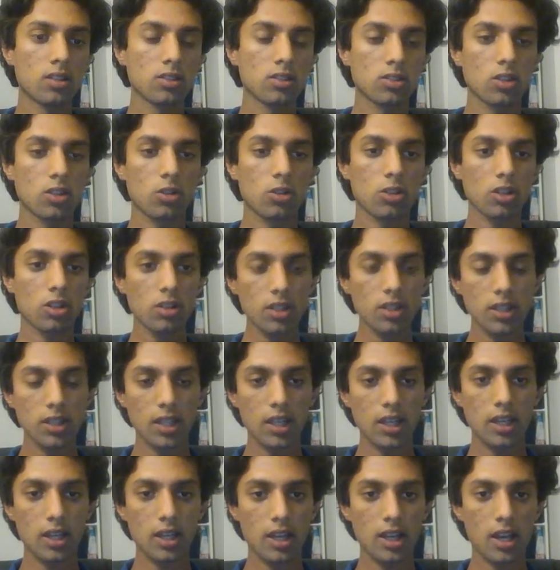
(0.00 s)
So
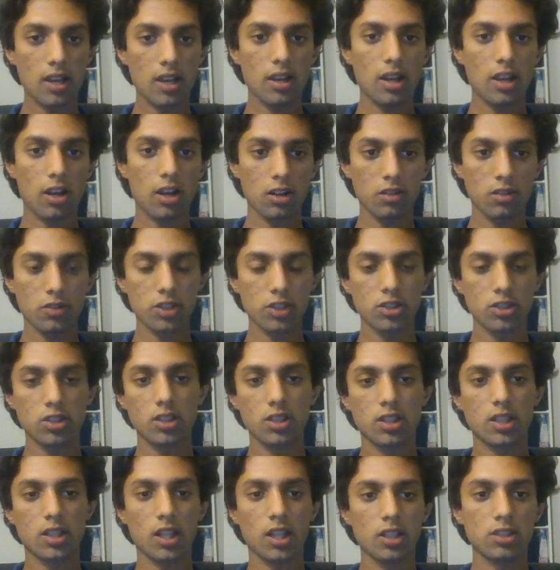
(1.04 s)
currently,
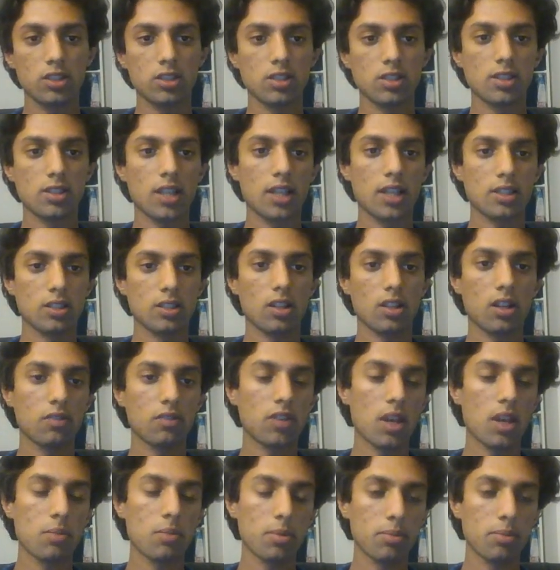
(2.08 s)
artificial intelligence has a lot
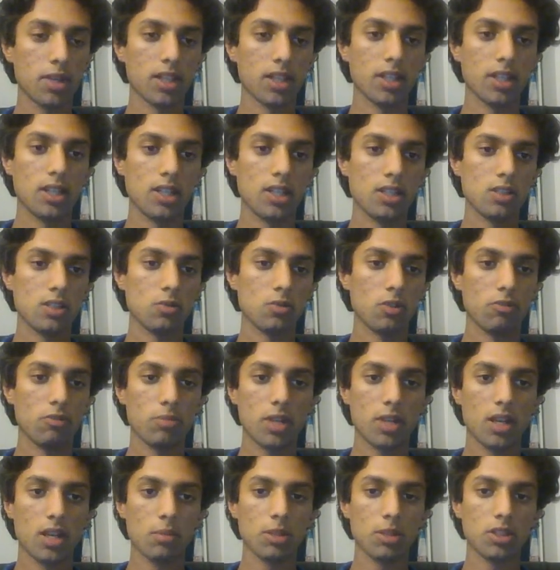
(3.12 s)
of capabilities. We've
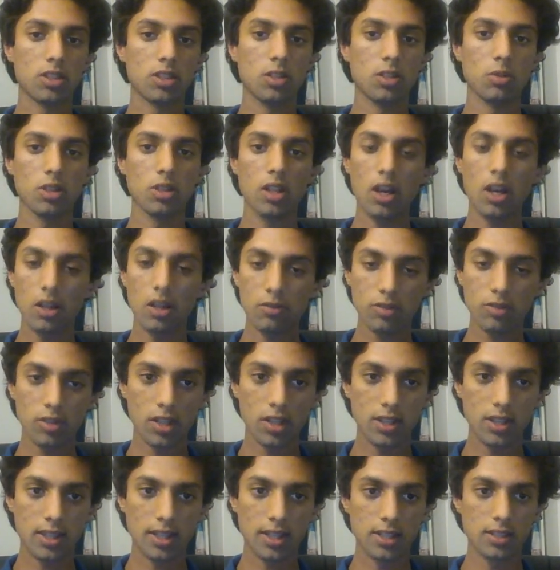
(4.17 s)
been able to do a lot of
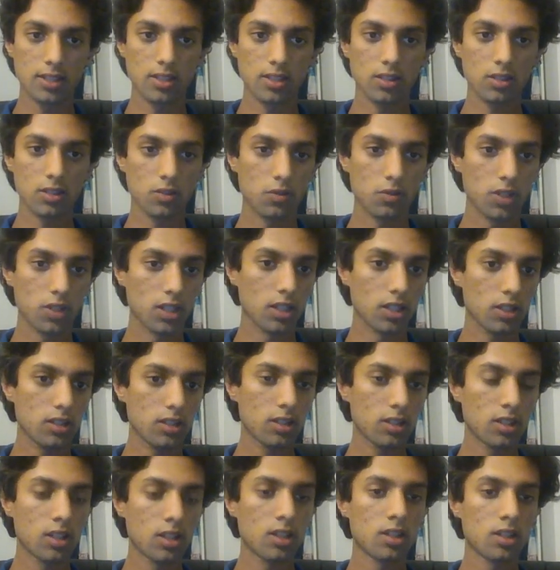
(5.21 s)
great things in this
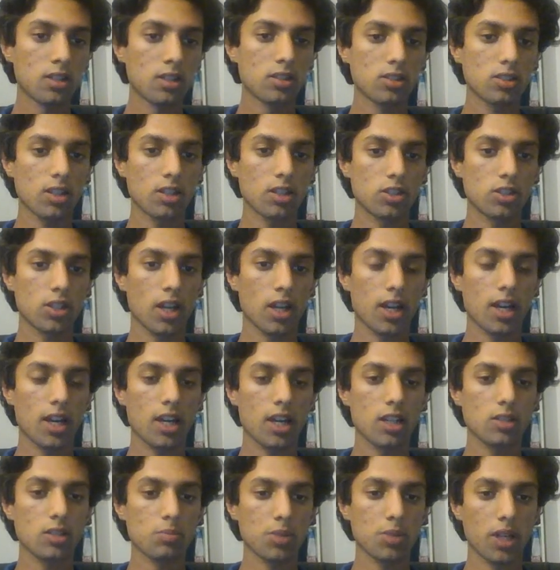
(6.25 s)
field, such
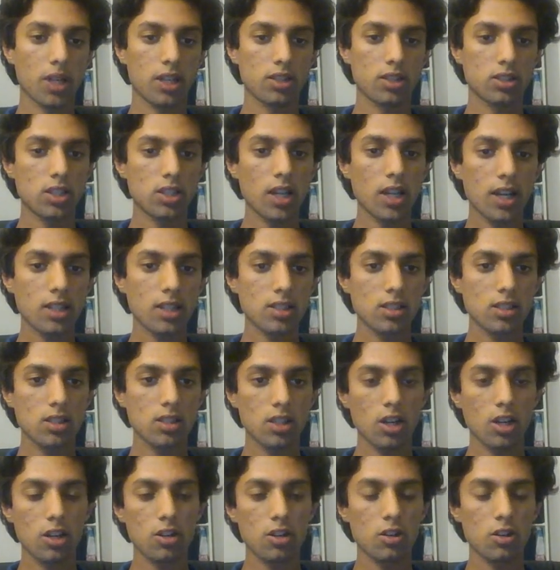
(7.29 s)
as playing chess,
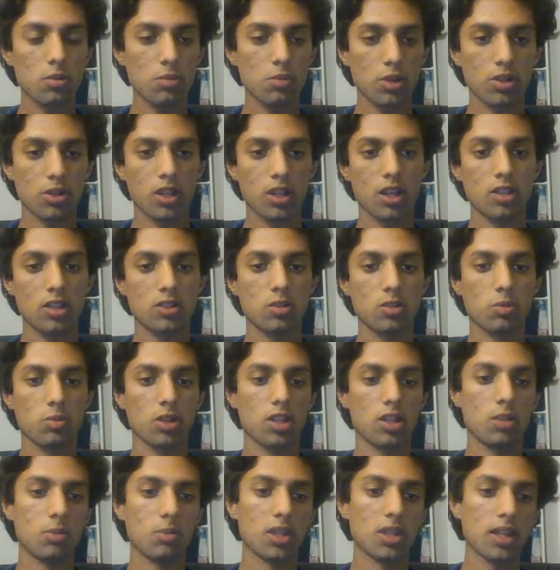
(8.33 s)
Go, both at a
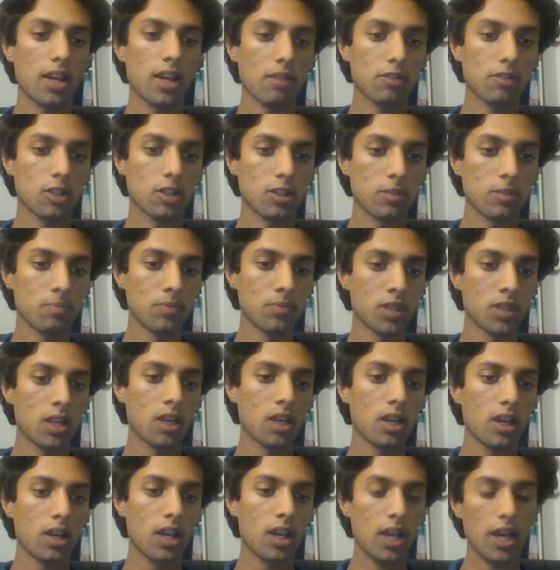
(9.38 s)
superhuman level,
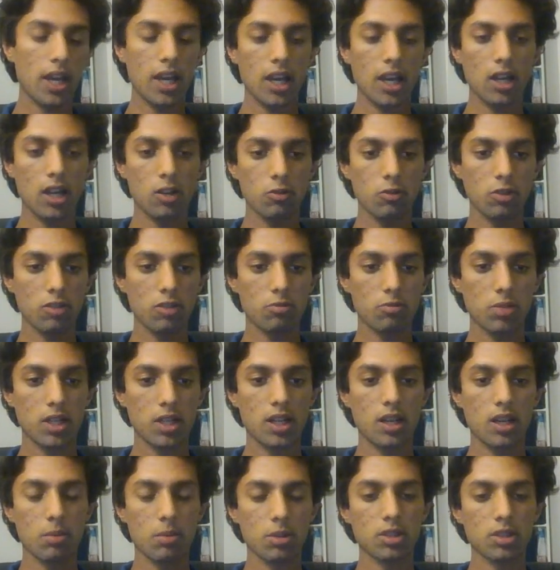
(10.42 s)
and we've
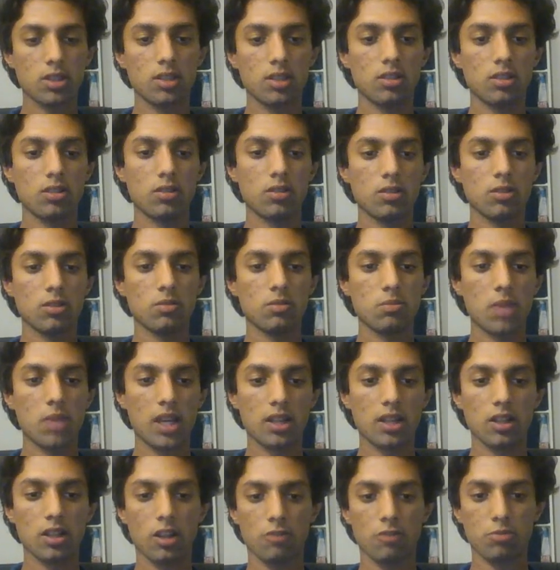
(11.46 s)
been able to
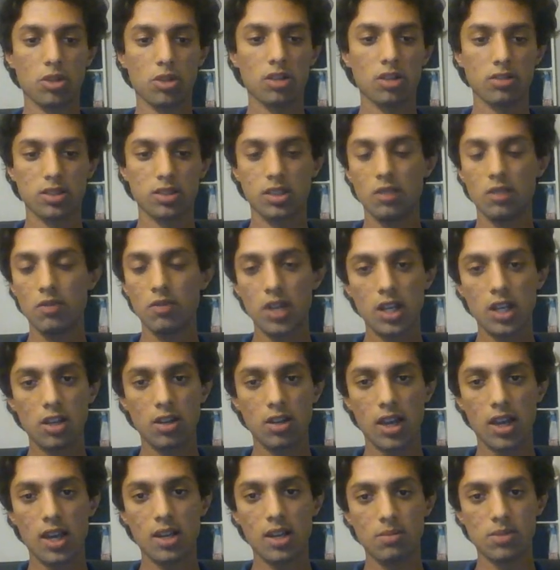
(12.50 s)
make a lot of progress in
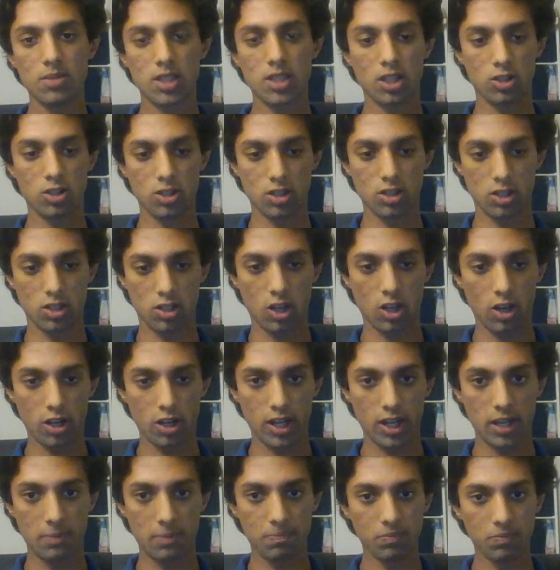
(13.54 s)
video games, such as
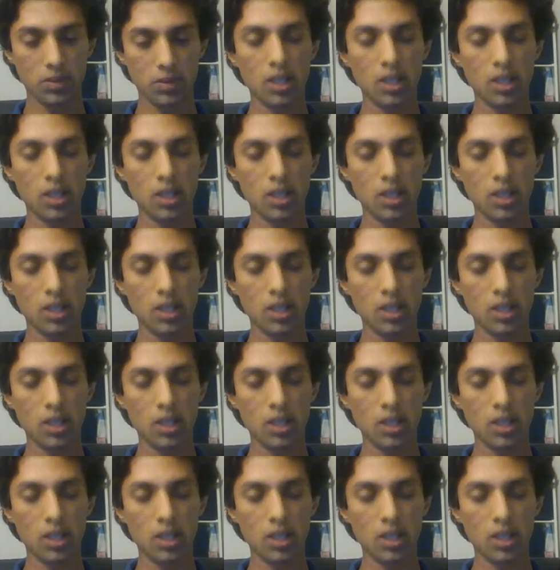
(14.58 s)
Atari.